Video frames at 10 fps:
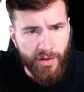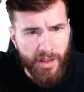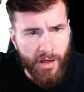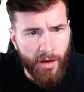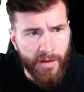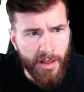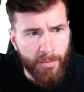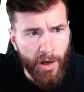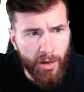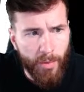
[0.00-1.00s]
Are they going to
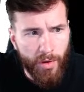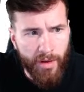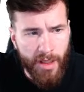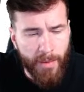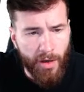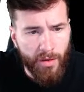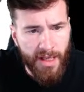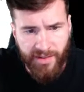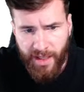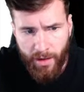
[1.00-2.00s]
borrow more? Or are they going to borrow
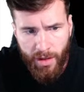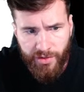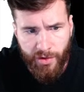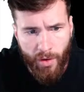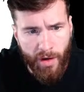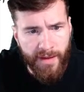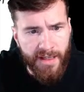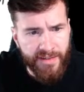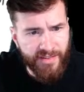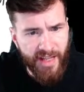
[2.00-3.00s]
less? And also, are they
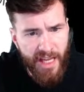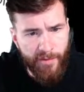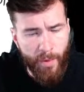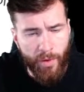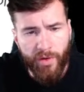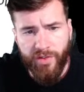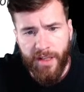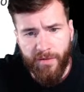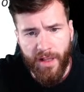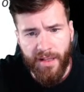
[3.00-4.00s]
going to save more or
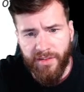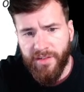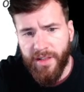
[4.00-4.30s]
save less